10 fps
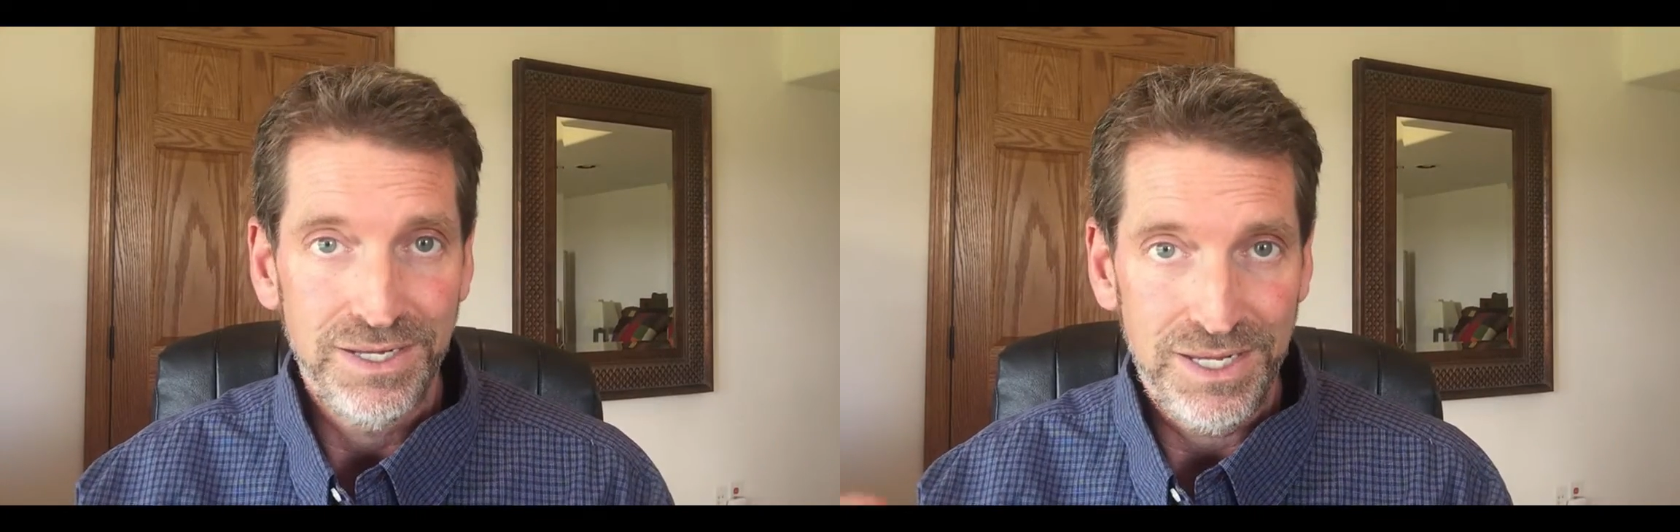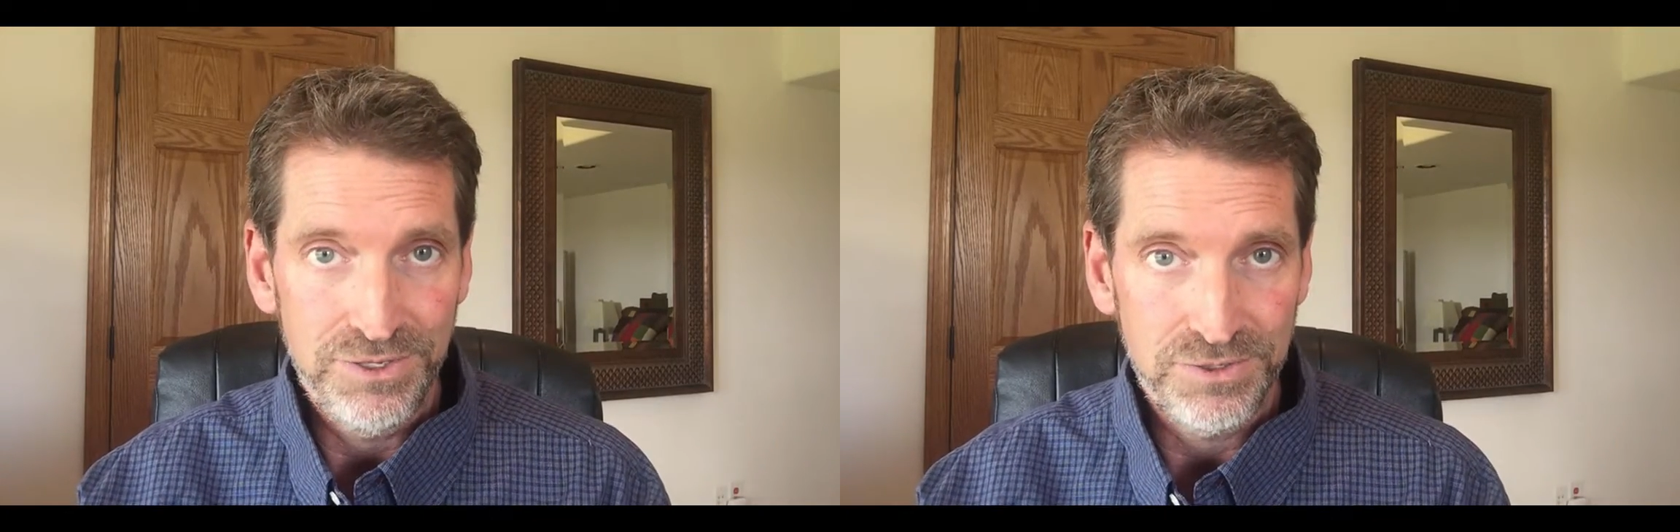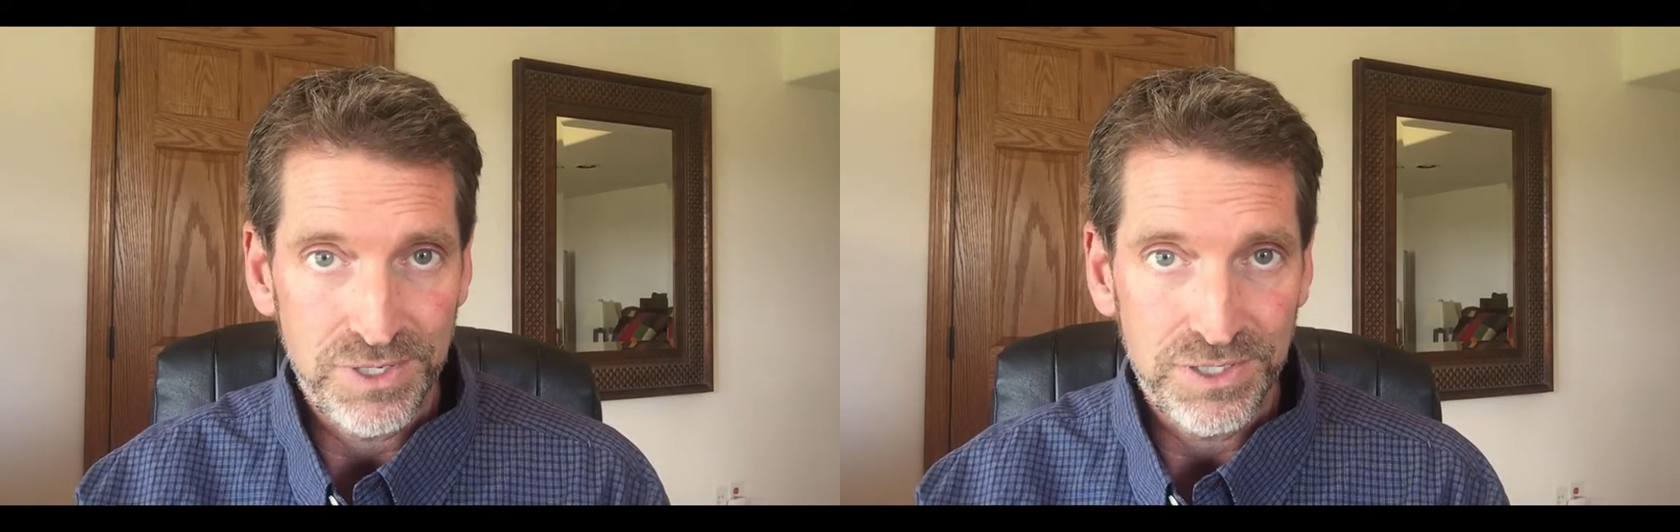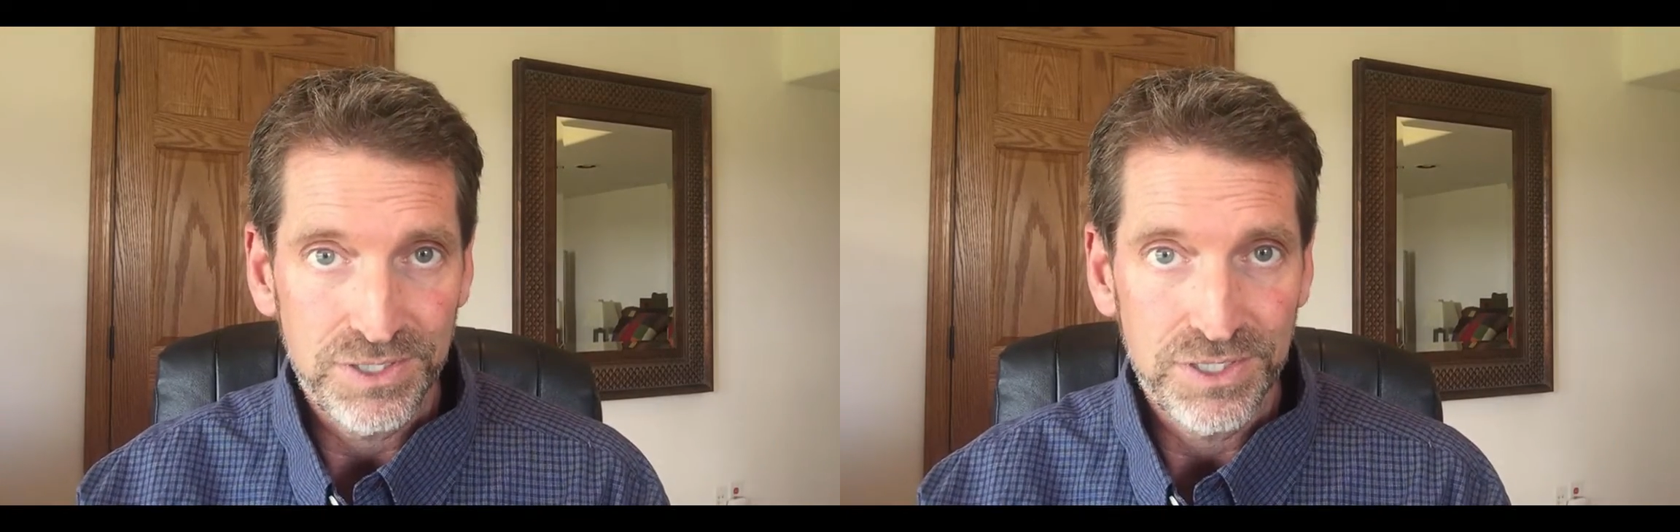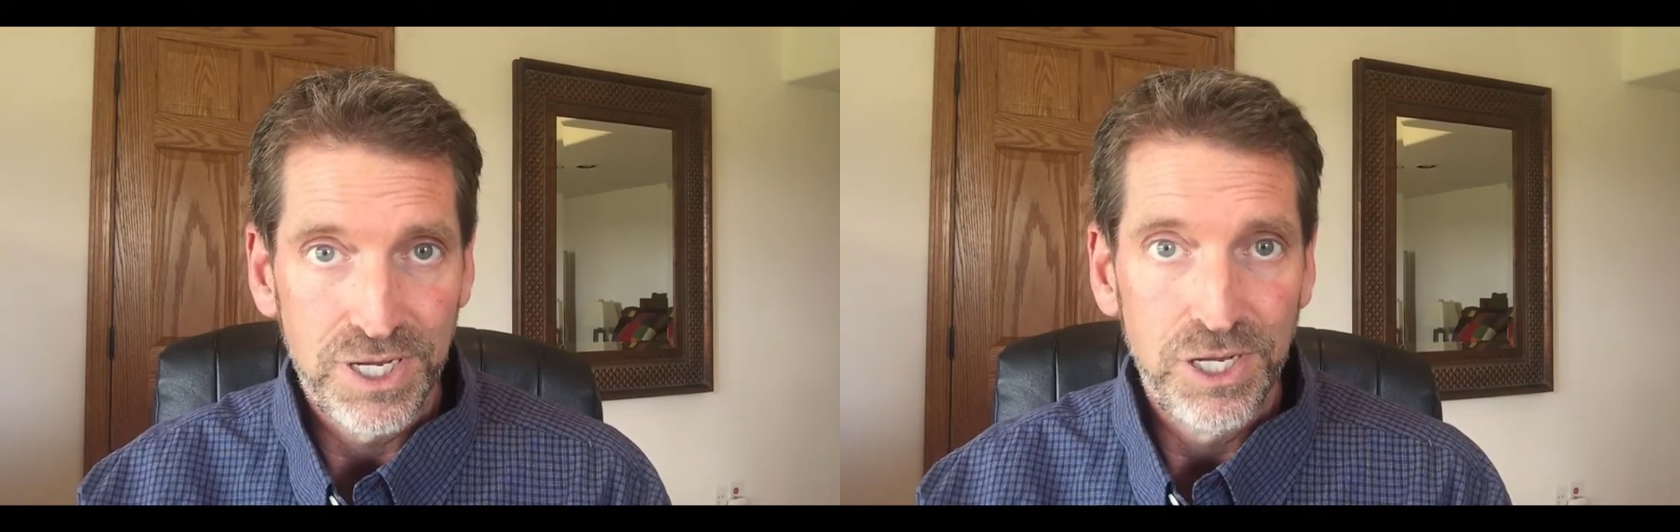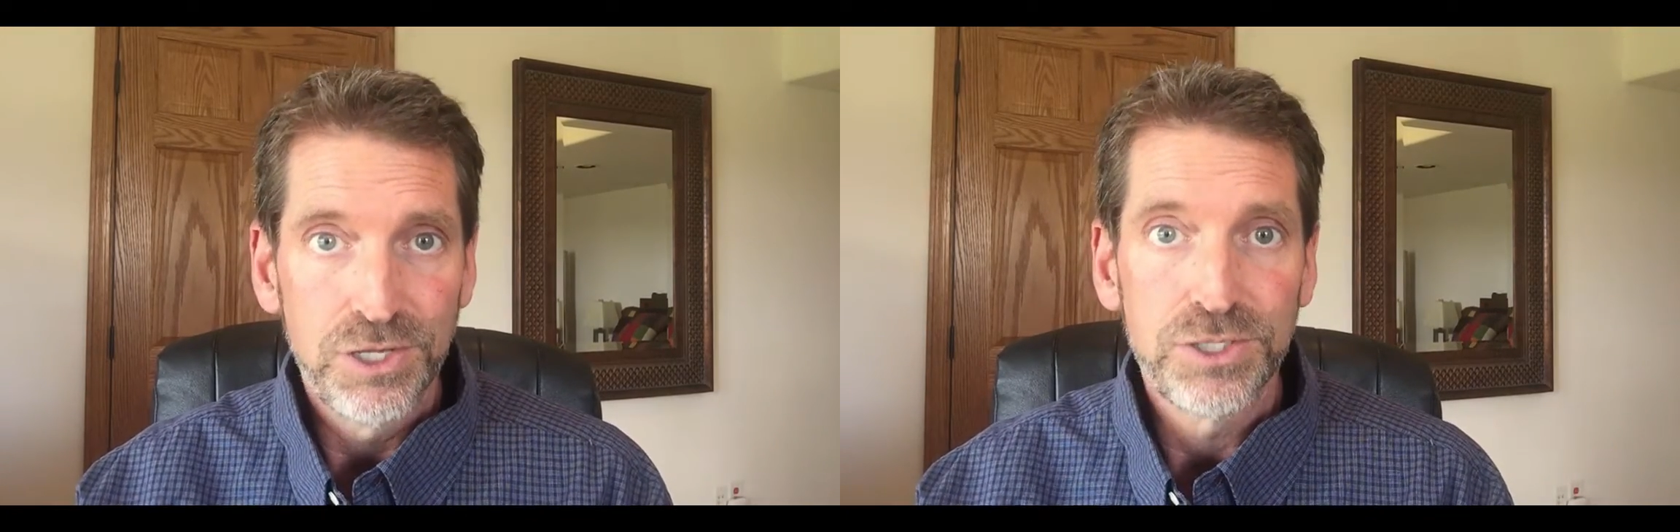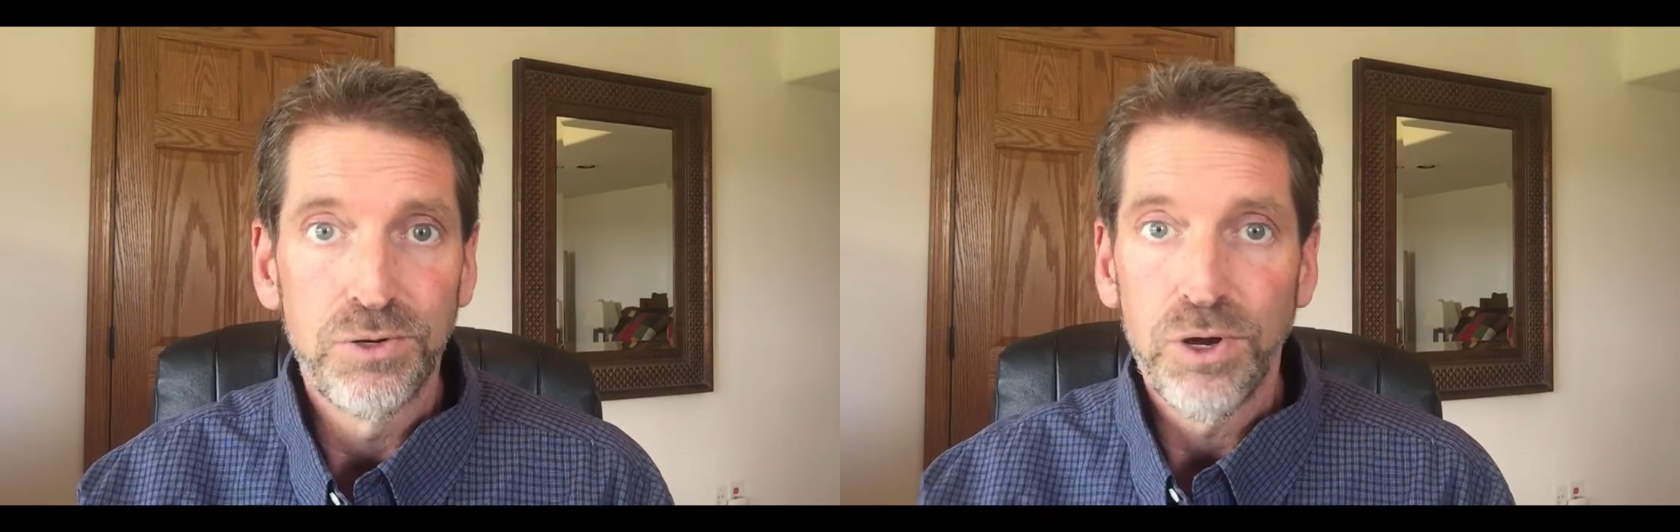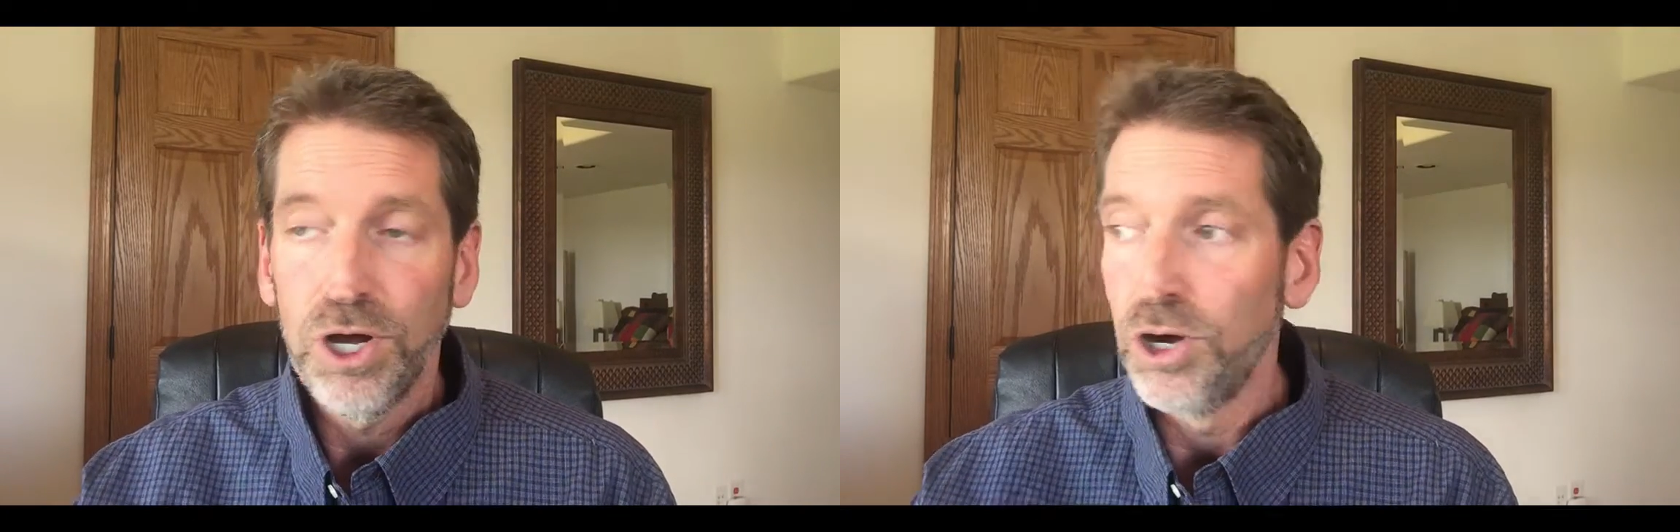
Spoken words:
interests. So